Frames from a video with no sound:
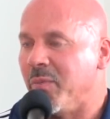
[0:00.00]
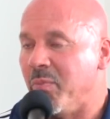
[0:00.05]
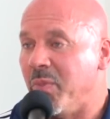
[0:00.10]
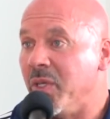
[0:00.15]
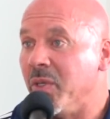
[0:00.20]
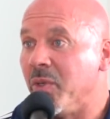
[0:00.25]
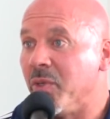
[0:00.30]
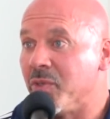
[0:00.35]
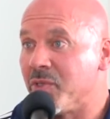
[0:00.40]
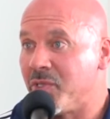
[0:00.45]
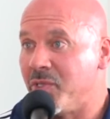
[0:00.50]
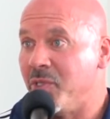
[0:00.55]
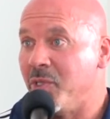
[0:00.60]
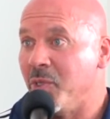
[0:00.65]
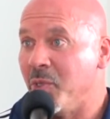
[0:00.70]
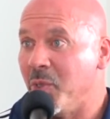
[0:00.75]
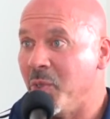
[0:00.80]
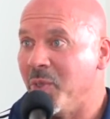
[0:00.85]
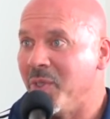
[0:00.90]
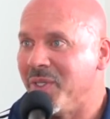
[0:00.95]
bills
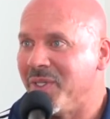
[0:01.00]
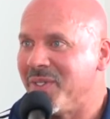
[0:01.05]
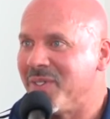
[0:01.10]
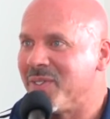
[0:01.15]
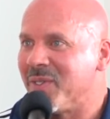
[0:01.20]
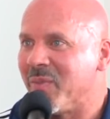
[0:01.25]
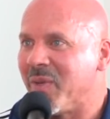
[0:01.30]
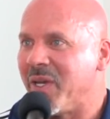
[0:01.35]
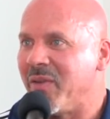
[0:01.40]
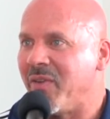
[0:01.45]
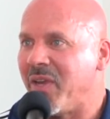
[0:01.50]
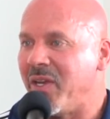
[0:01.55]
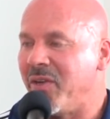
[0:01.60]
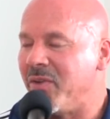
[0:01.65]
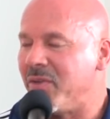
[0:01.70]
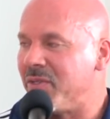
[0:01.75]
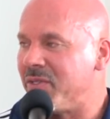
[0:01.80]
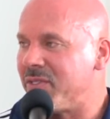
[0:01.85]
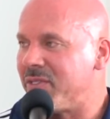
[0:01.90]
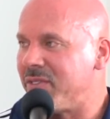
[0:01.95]
due to my
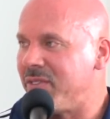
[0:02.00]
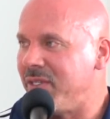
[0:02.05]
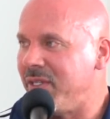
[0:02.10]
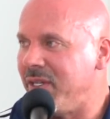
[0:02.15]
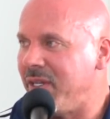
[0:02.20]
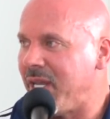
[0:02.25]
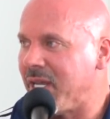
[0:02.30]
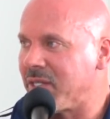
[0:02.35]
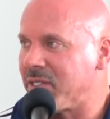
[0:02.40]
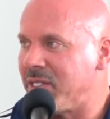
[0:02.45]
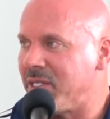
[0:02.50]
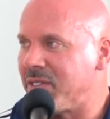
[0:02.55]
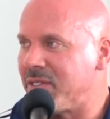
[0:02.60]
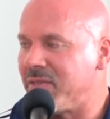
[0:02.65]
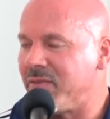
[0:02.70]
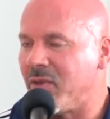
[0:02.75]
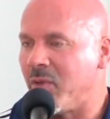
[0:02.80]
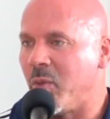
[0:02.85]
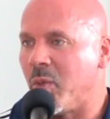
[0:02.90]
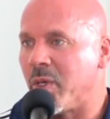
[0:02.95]
vendors in excess
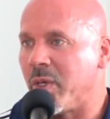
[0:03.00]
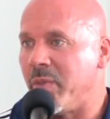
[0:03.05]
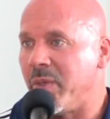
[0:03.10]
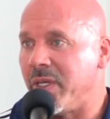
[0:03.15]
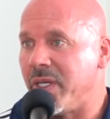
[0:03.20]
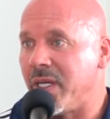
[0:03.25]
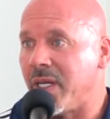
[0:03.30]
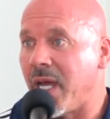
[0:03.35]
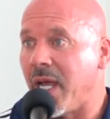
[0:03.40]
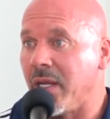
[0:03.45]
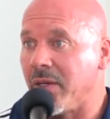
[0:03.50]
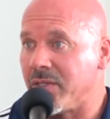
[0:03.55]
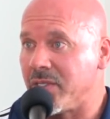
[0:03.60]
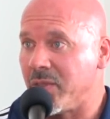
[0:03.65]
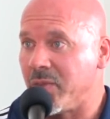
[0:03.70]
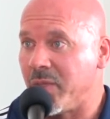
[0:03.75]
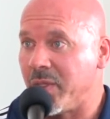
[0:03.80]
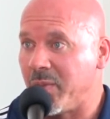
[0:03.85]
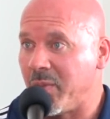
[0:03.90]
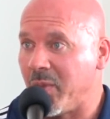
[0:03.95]
of $250,000
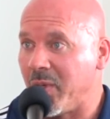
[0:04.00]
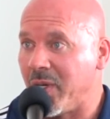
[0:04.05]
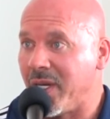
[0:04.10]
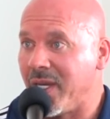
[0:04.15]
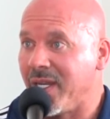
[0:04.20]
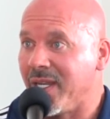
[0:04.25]
at one point.